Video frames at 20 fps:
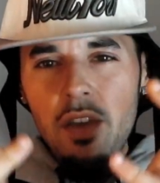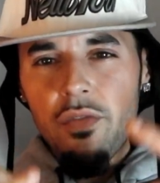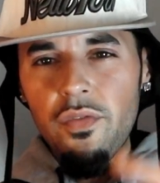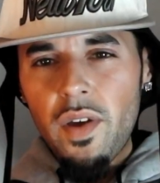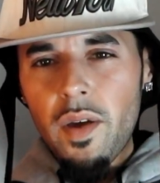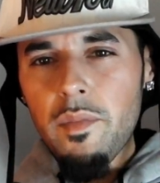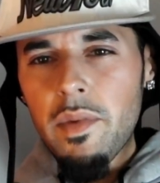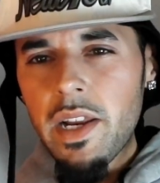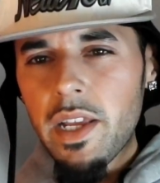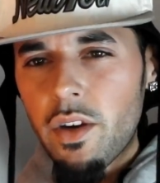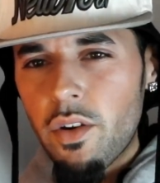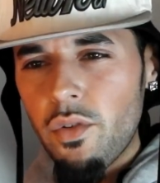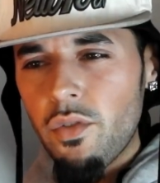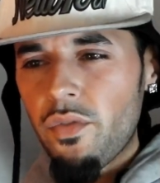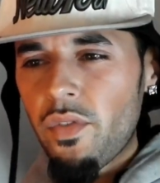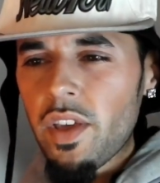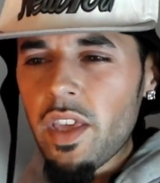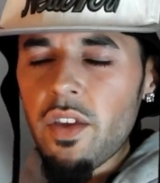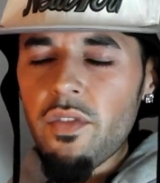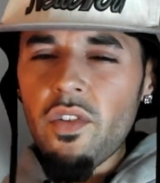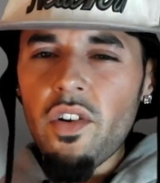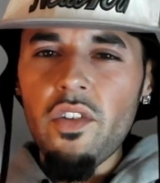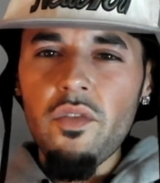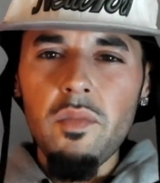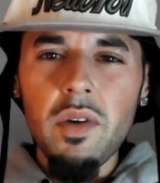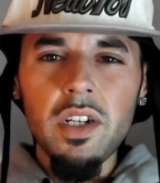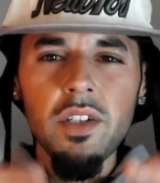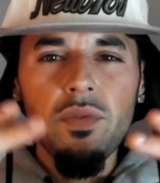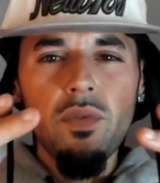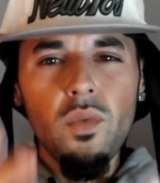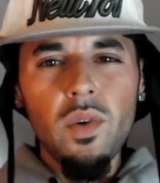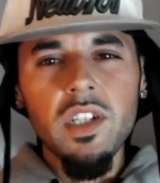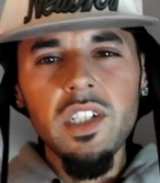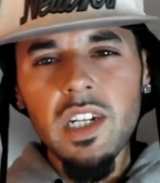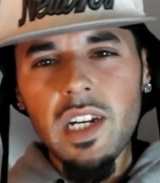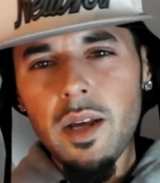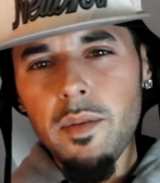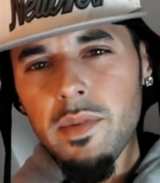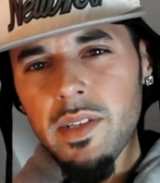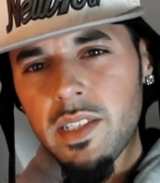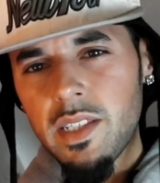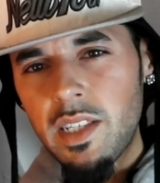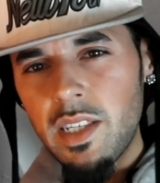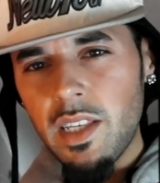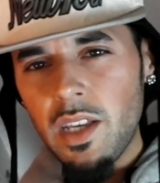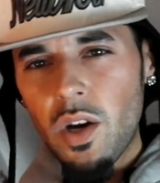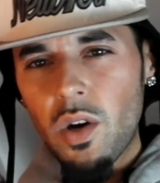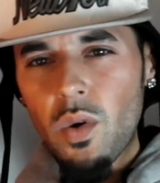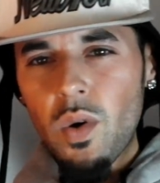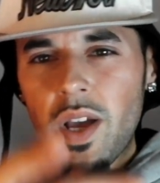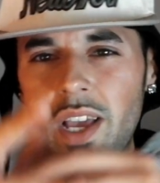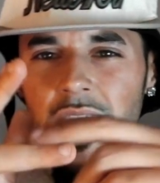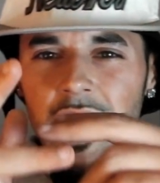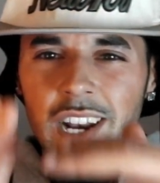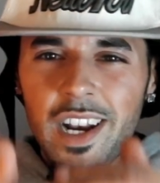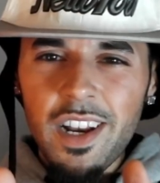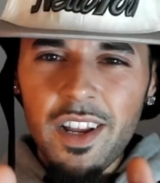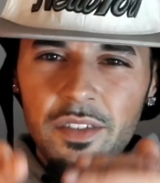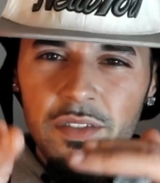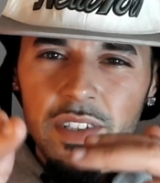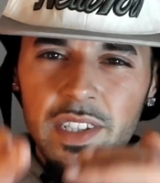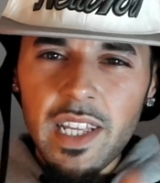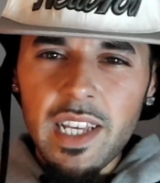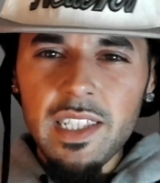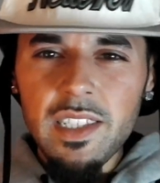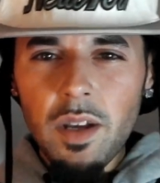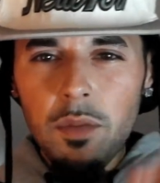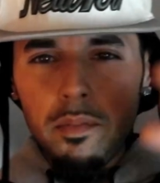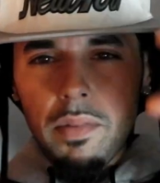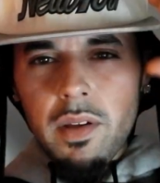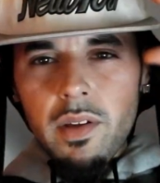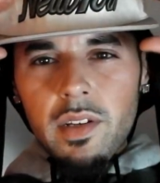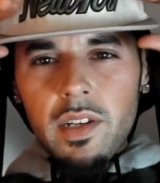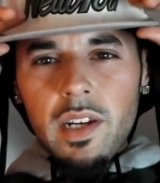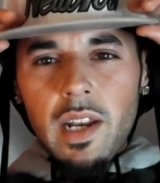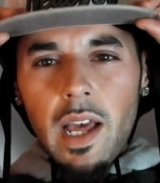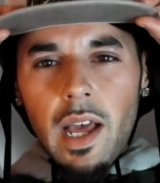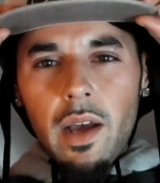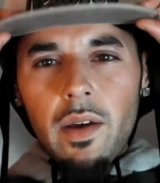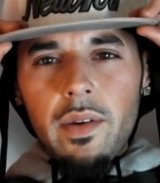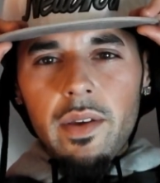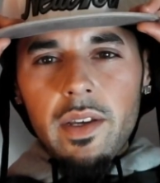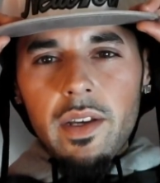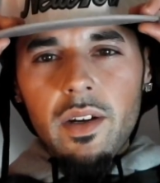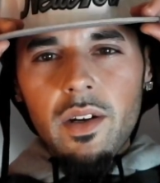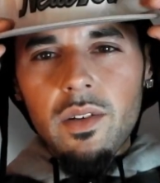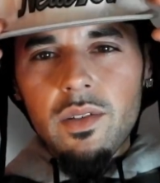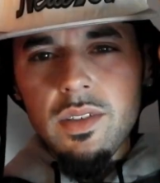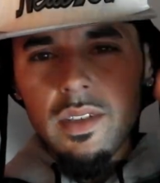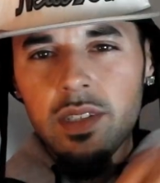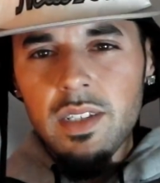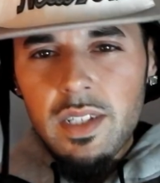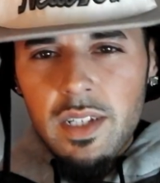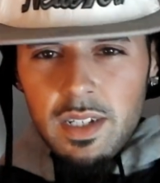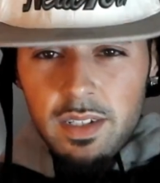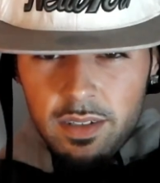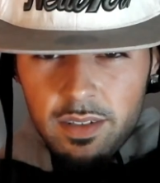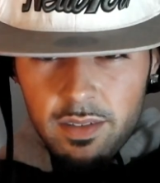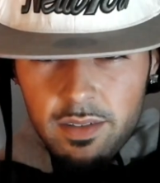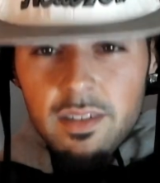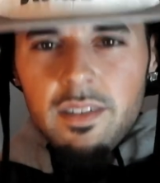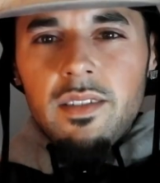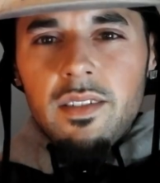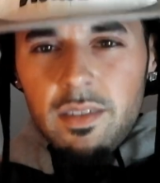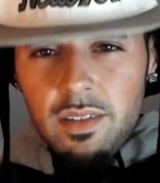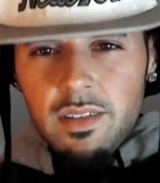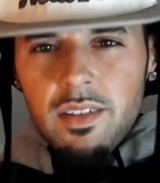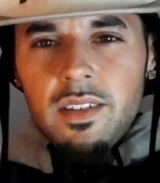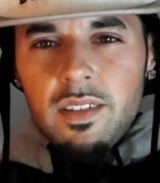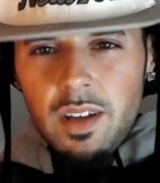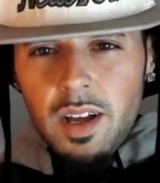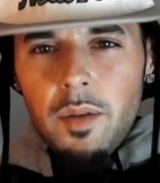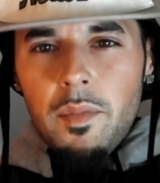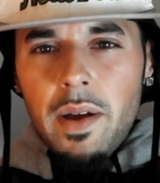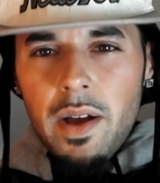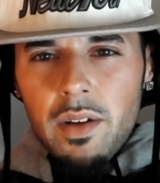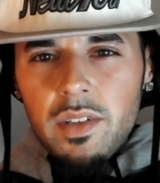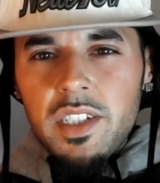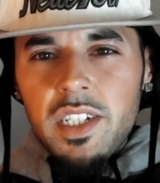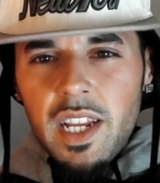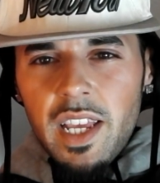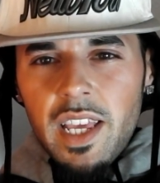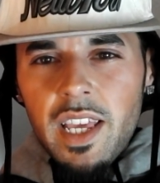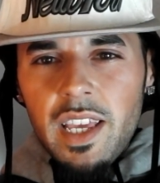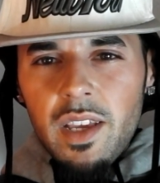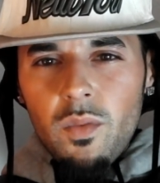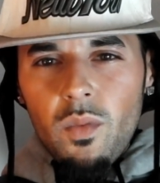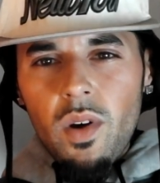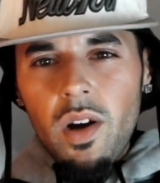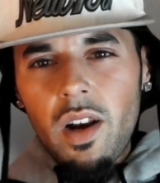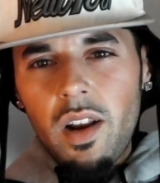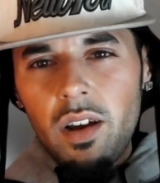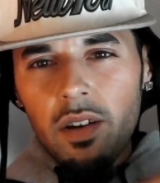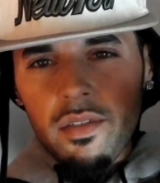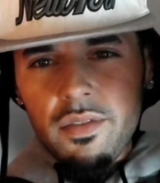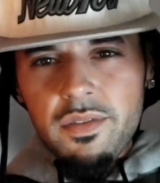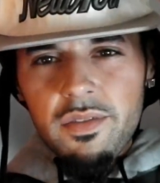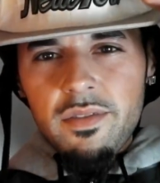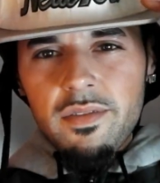family crew, thank you very much for watching. I'm a CEO in another day's upload, you know how it goes. I'm out, JA. One love.